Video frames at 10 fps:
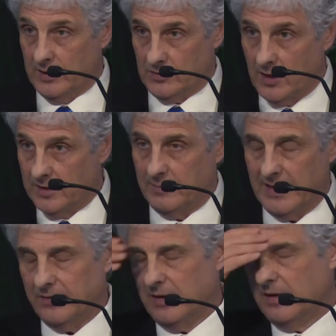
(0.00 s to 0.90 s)
want to talk
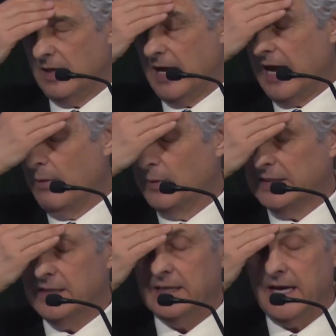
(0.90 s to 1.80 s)
about how
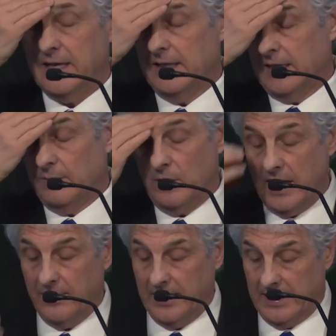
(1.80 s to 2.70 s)
we did that and then
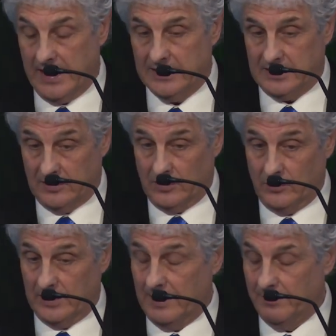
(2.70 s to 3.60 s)
how that has to
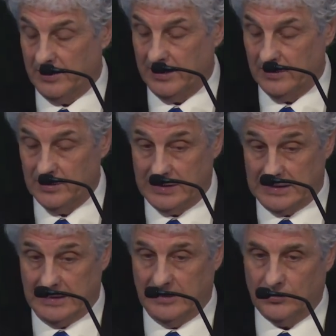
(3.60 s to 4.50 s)
do with empathy because
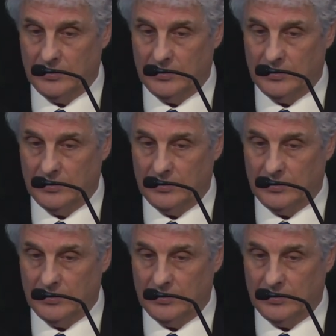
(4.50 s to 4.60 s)
it's an